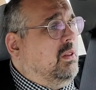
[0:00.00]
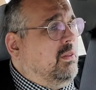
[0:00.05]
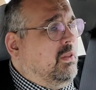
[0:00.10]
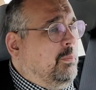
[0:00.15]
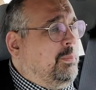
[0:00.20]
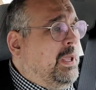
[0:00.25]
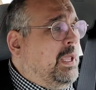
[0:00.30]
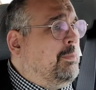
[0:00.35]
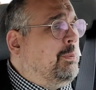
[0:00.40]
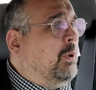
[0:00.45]
The
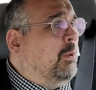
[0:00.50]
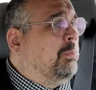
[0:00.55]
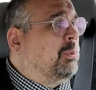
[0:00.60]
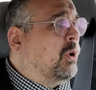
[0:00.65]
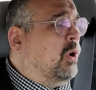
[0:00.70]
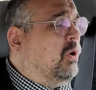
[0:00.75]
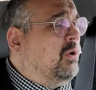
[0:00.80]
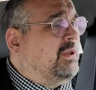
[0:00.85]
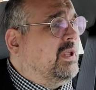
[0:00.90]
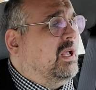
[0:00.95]
people
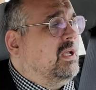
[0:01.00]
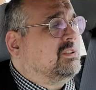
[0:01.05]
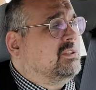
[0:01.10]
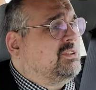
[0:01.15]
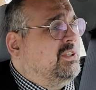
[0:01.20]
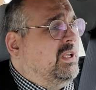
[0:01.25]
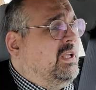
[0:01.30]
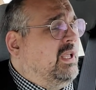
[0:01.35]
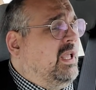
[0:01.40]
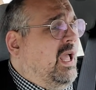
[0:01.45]

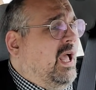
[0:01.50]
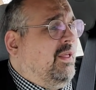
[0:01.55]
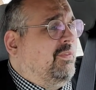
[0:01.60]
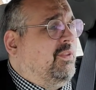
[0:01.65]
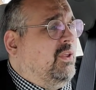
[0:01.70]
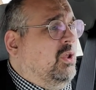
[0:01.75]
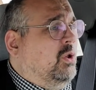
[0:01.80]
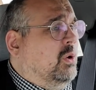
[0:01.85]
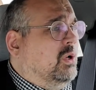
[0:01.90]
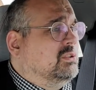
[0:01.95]
protesting at
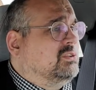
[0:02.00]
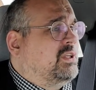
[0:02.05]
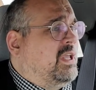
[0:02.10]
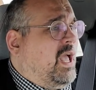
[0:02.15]
the U.S.